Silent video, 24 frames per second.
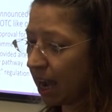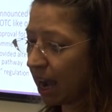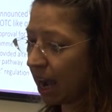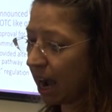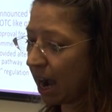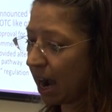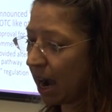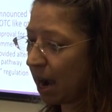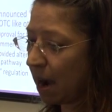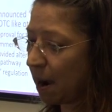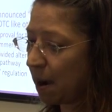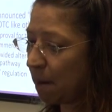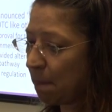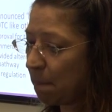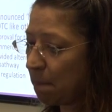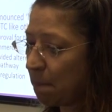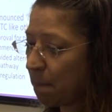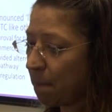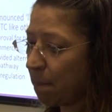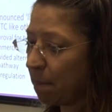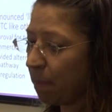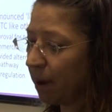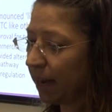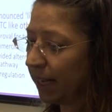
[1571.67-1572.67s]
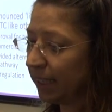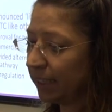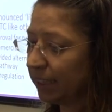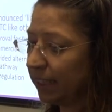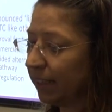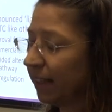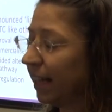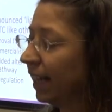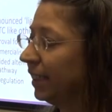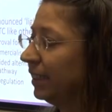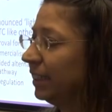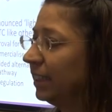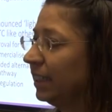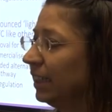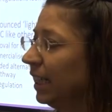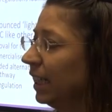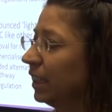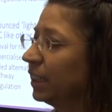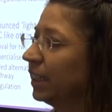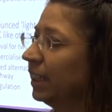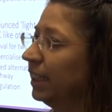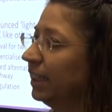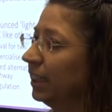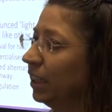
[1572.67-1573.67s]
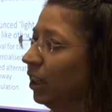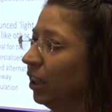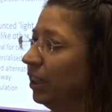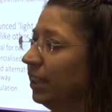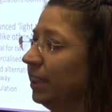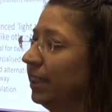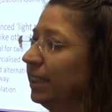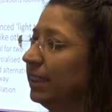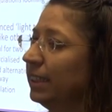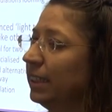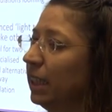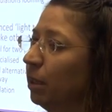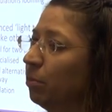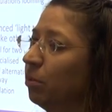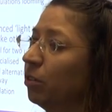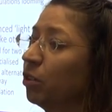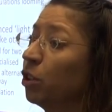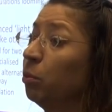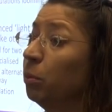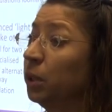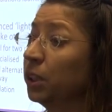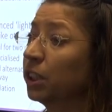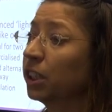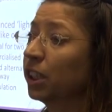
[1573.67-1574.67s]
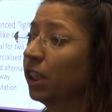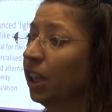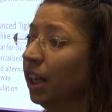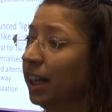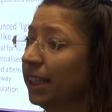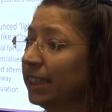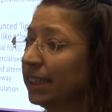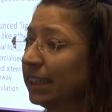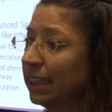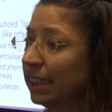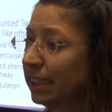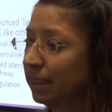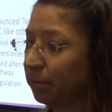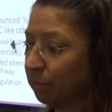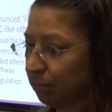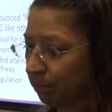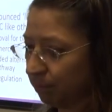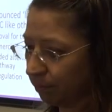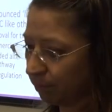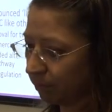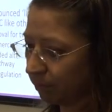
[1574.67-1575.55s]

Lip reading: but they didn't actually go to the step of commercializing it.